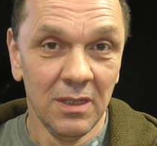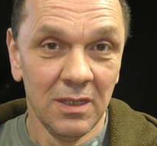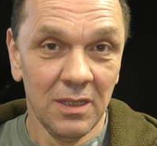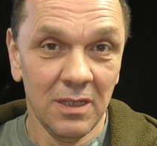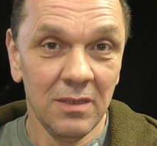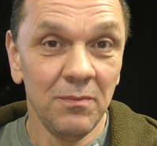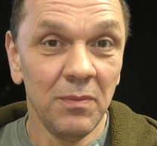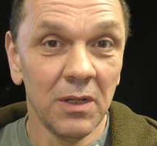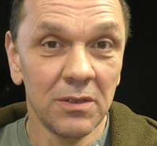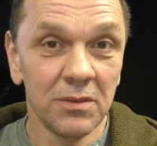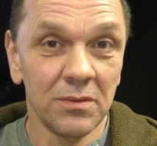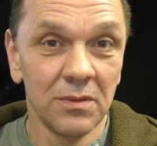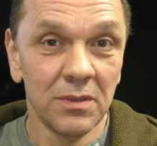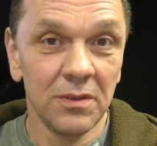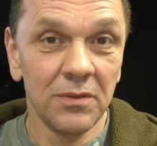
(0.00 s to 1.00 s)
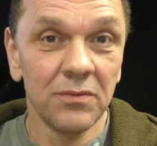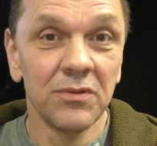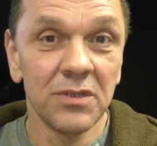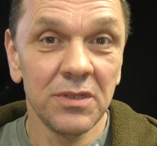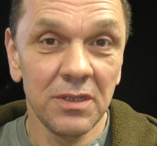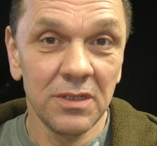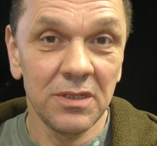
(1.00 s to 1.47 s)
had blown the
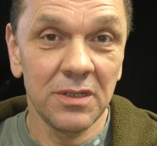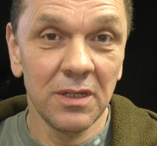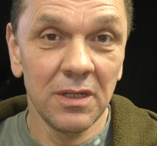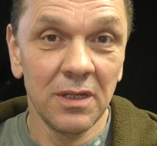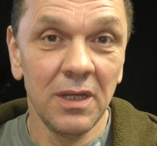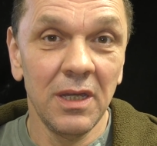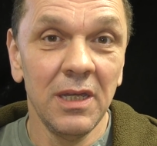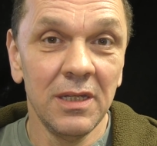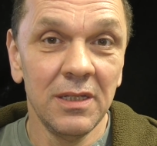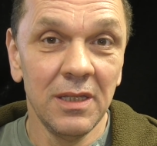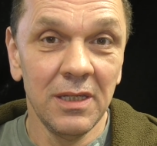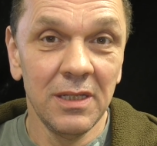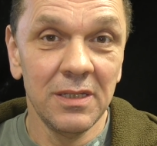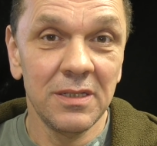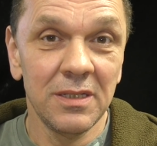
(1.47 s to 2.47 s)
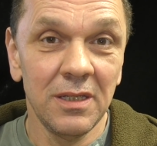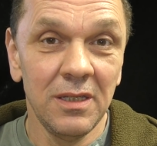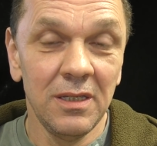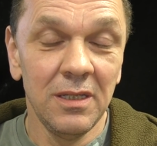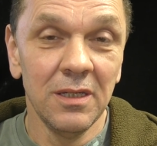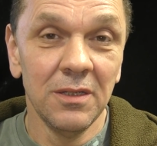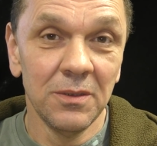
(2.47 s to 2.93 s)
resistor in the
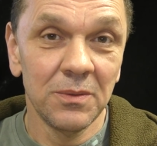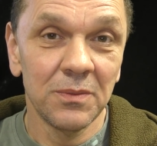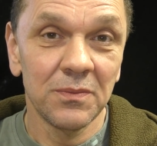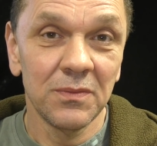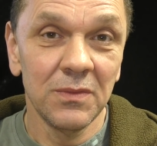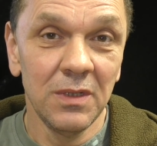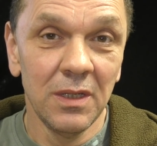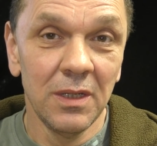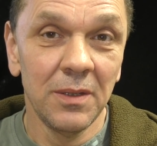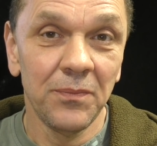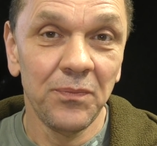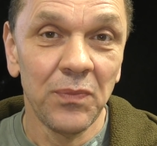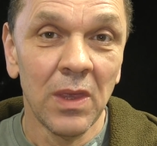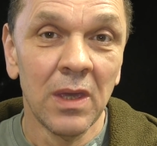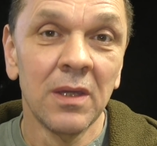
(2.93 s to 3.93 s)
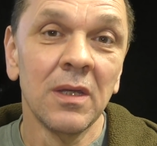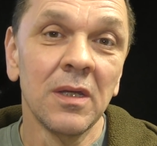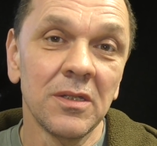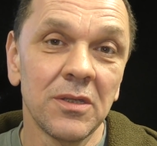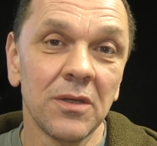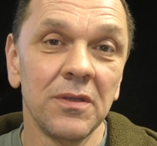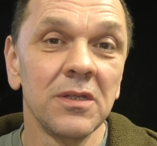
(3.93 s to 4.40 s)
ECU. Yeah,
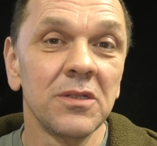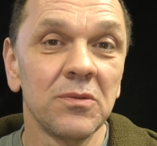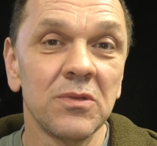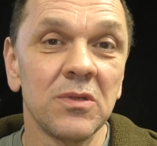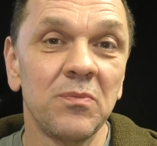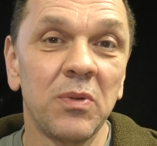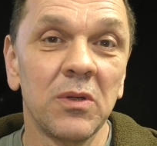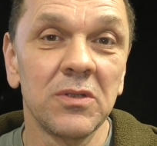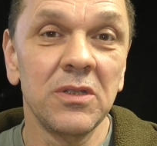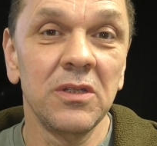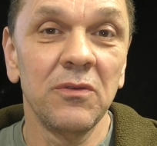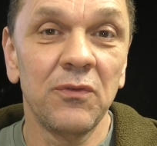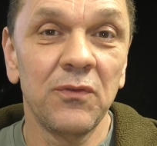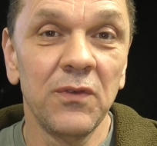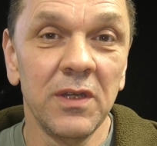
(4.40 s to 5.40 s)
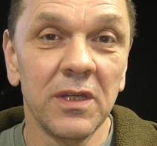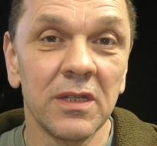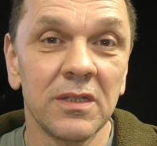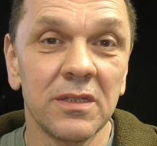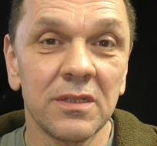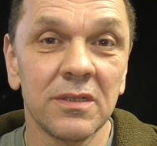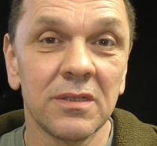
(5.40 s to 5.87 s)
so this was a positive
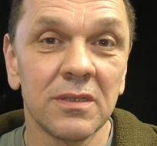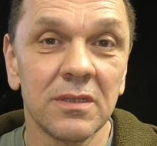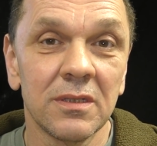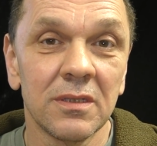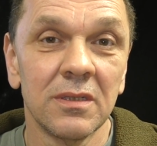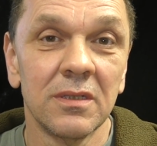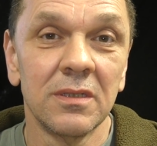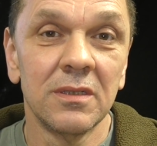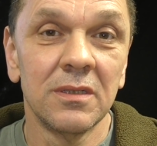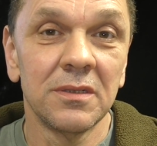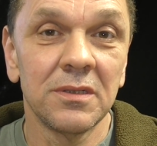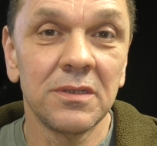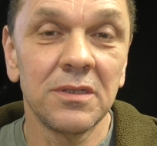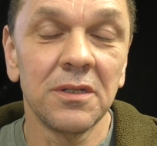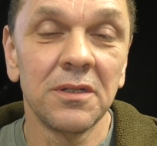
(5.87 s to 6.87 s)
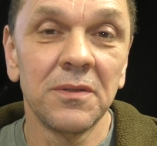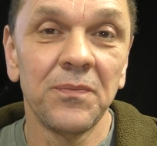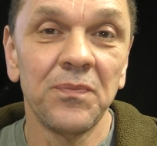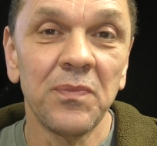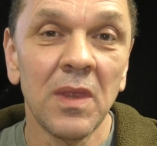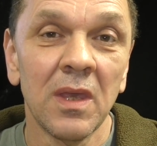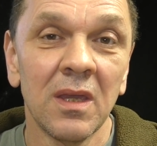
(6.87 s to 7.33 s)
fix, and
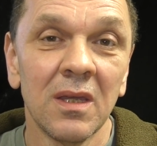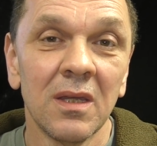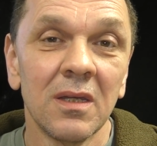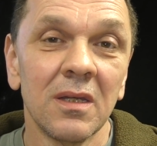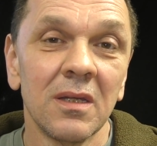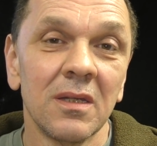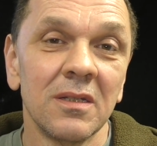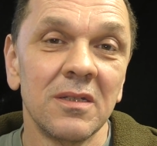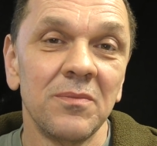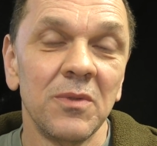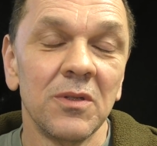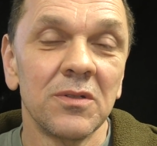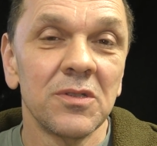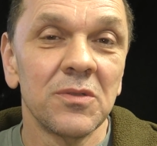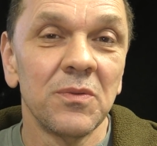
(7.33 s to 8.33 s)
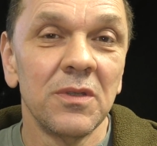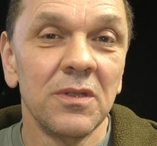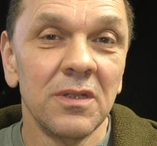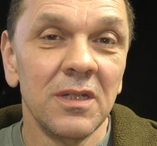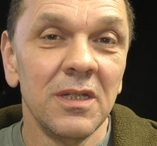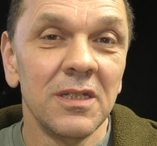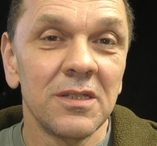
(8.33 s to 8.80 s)
to be honest with
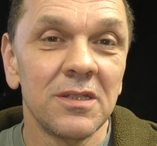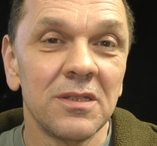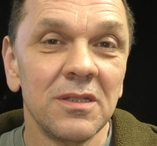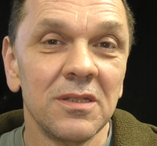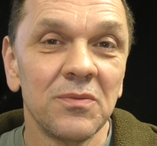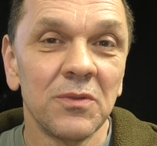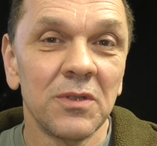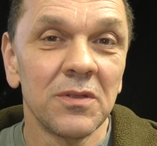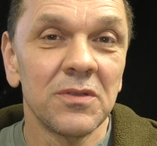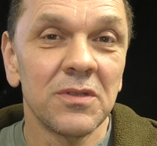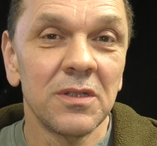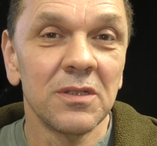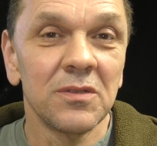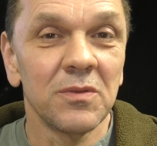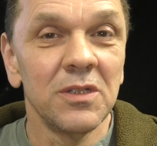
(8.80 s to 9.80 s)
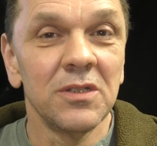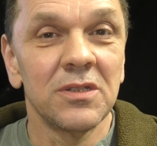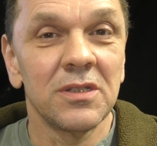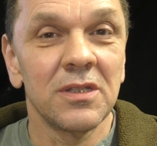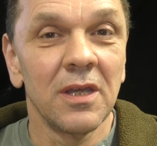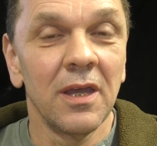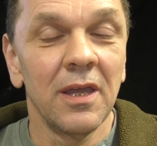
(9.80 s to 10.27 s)
you, it's one of those things where
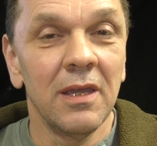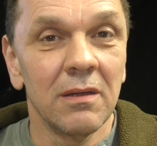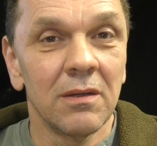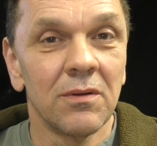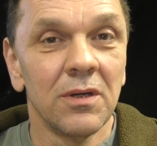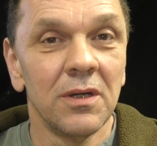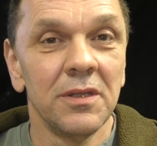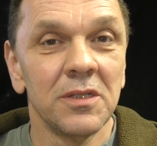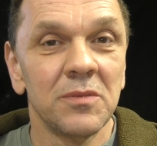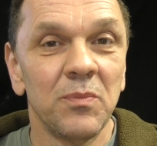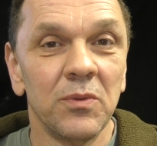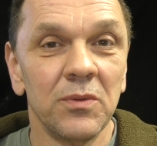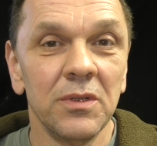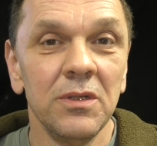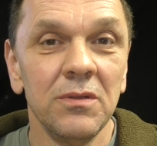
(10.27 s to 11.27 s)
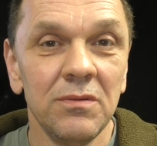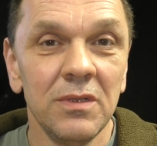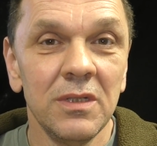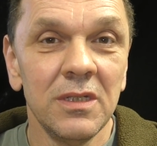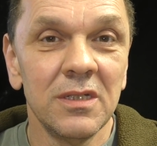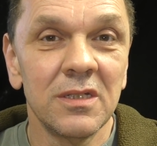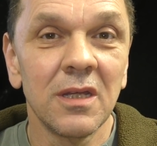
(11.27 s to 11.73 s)
you'd say, all right, at this point you
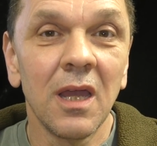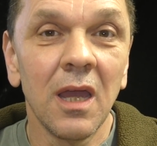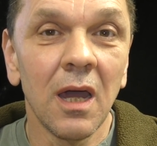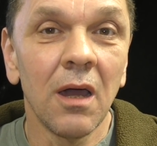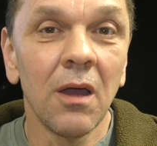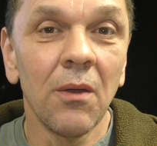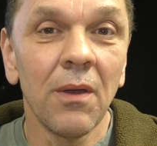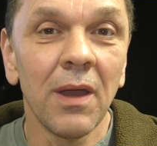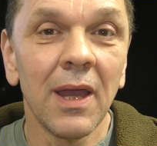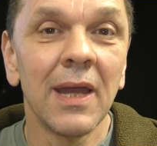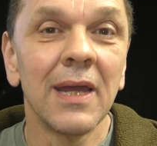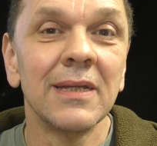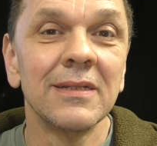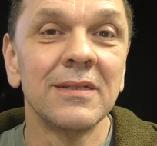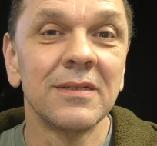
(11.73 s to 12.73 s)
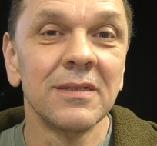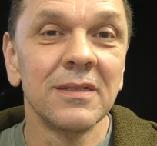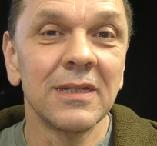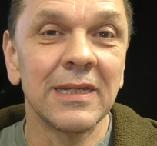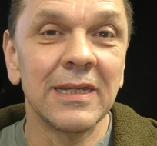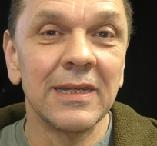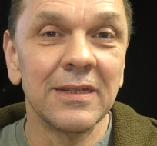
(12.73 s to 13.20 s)
need to go
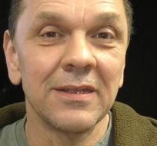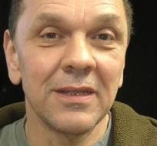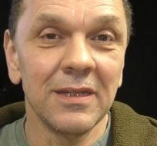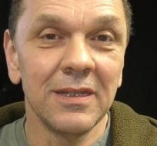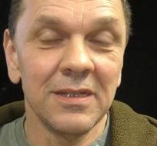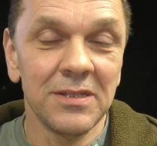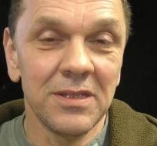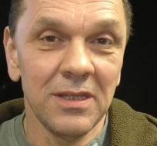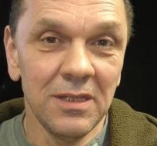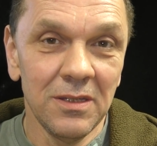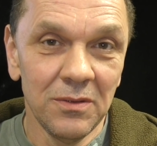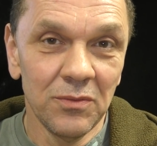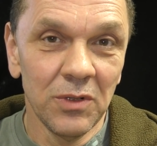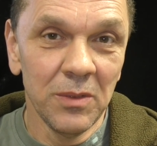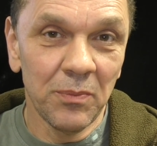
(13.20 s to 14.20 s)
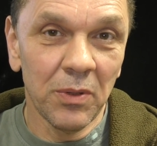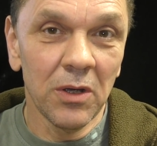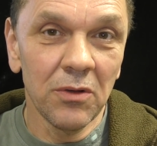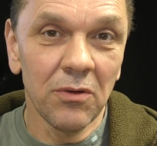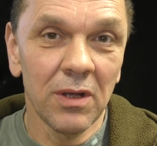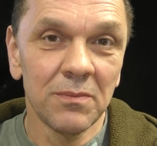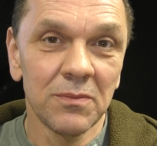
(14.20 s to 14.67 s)
and get the ECU
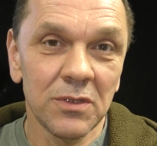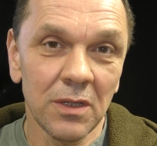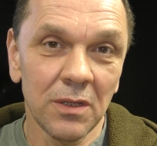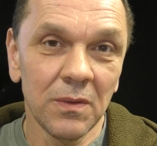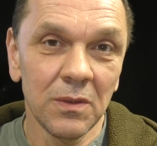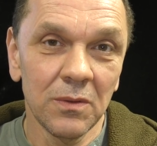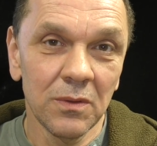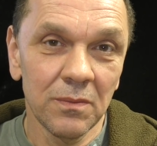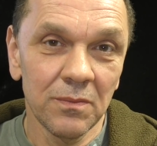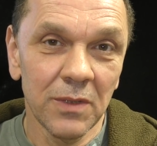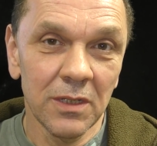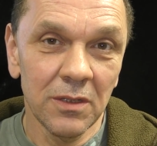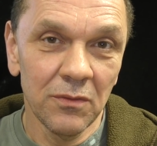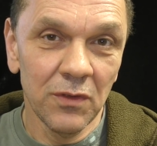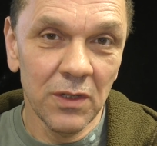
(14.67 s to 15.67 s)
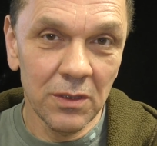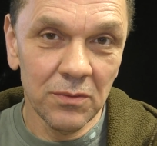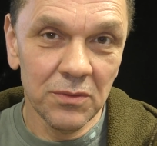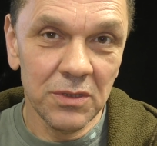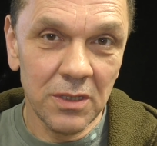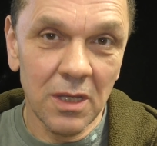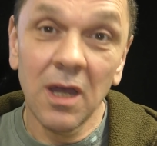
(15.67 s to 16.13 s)
reprogrammed so it will make the
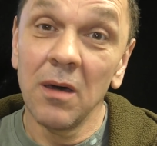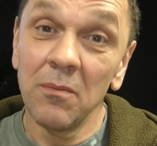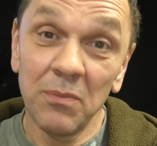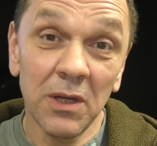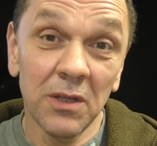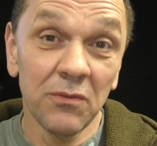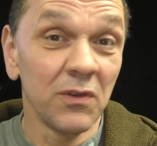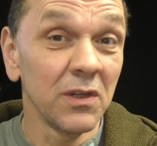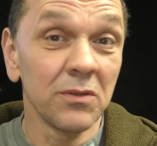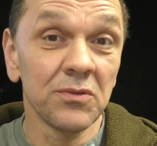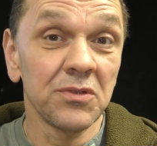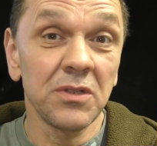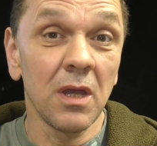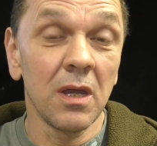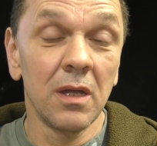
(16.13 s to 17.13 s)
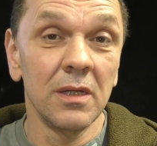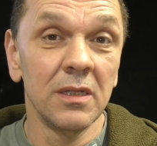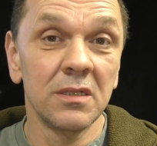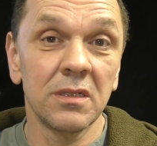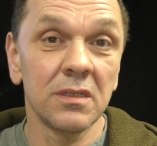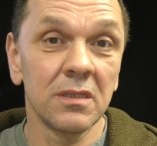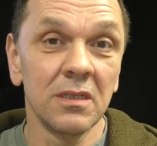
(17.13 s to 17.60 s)
vehicle start. But the vehicle
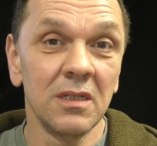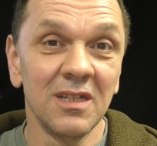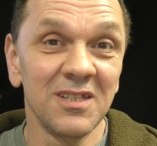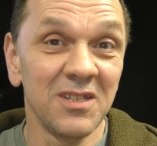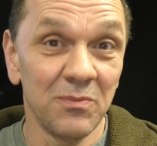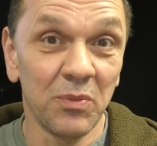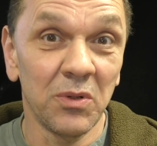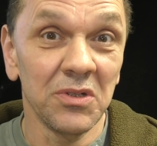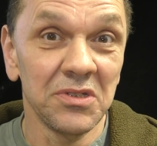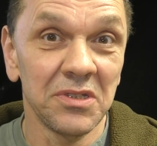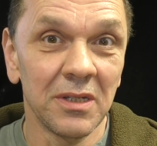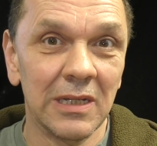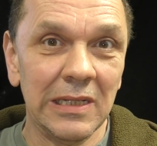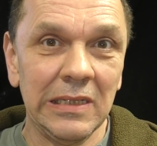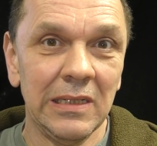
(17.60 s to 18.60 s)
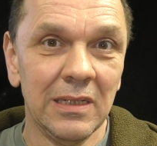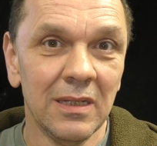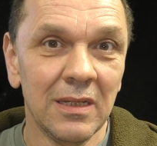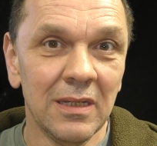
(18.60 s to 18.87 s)
started, yeah, surprisingly.